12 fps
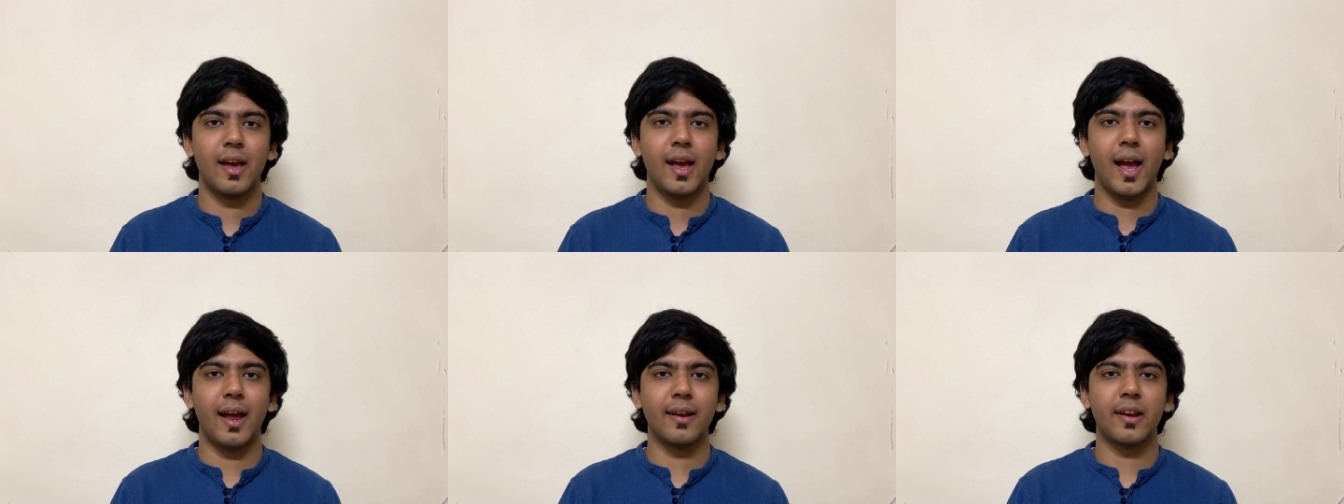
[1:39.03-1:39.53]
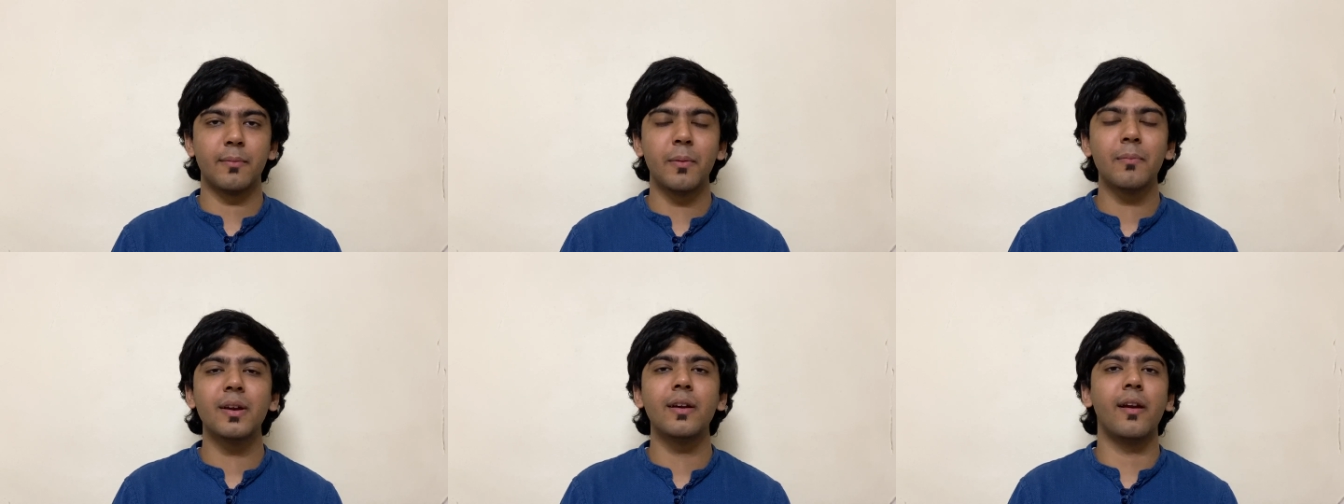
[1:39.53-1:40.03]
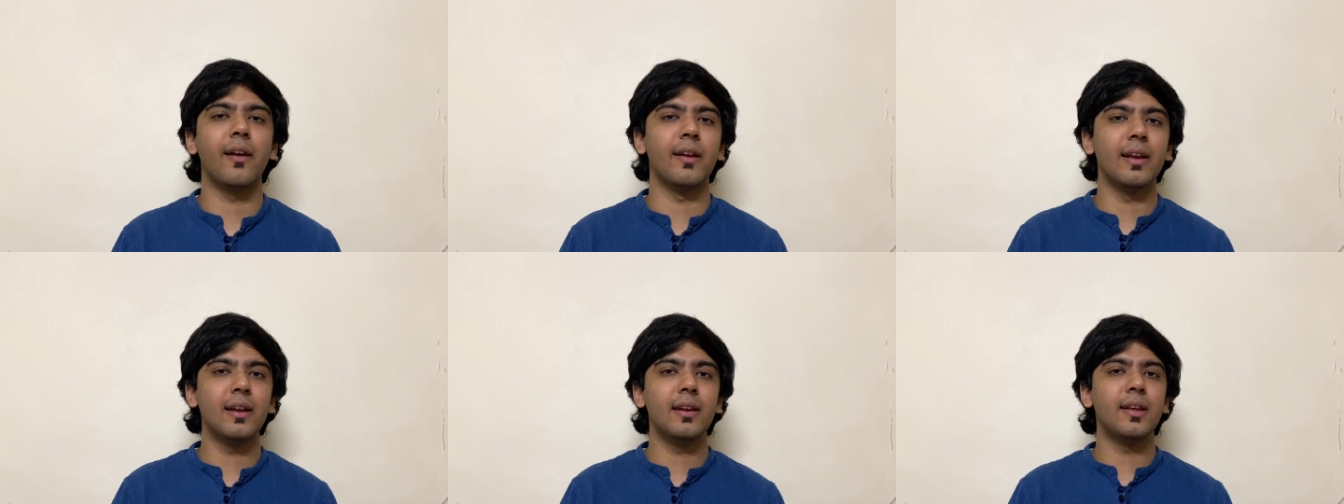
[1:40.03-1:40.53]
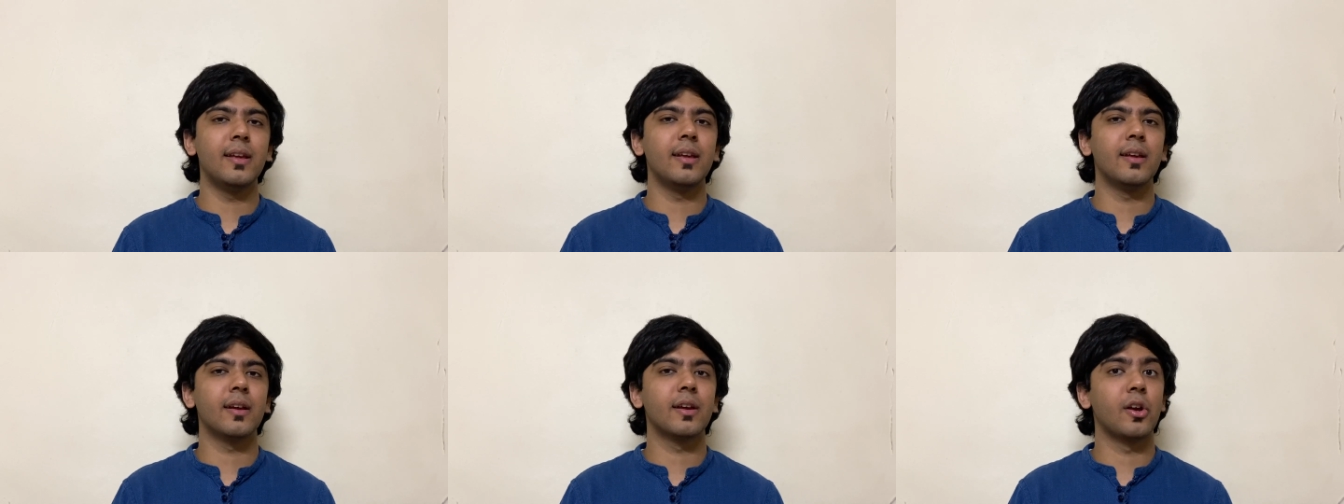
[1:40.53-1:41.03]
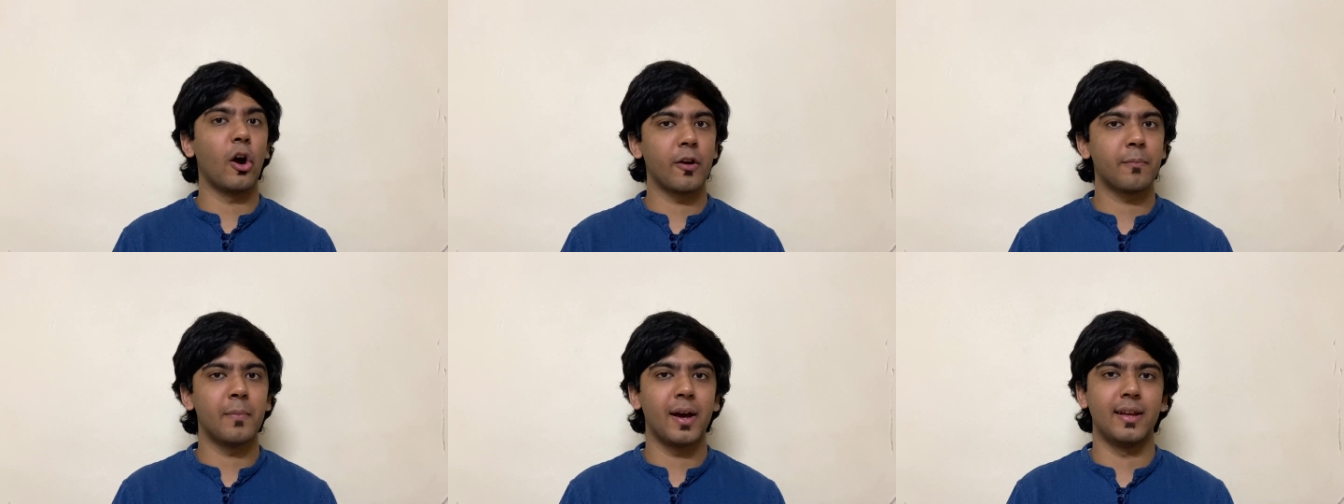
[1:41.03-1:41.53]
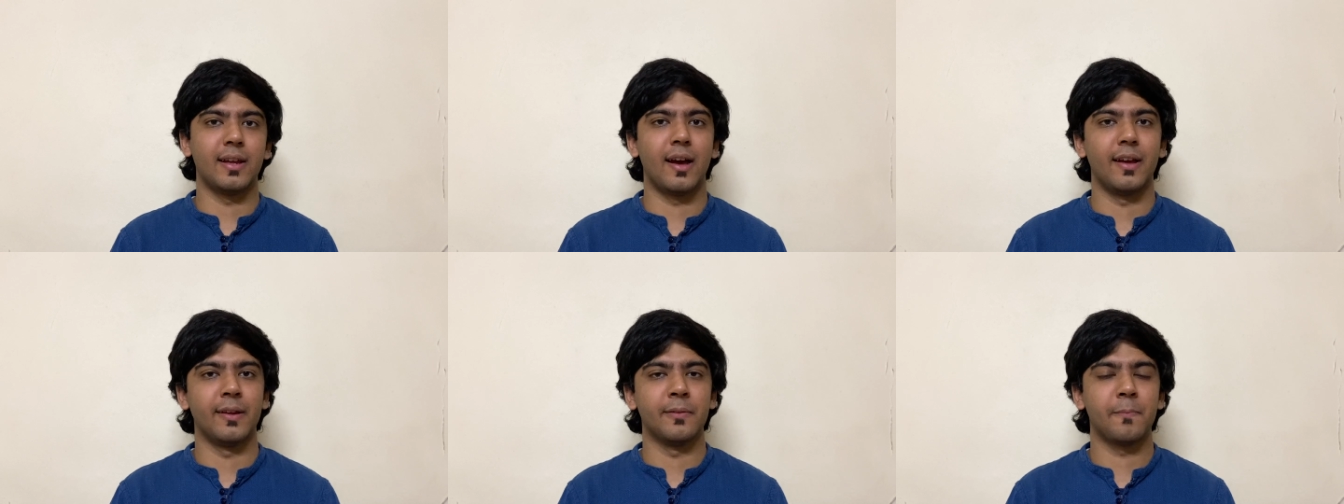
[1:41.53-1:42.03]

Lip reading: And I remember it really caught my eye.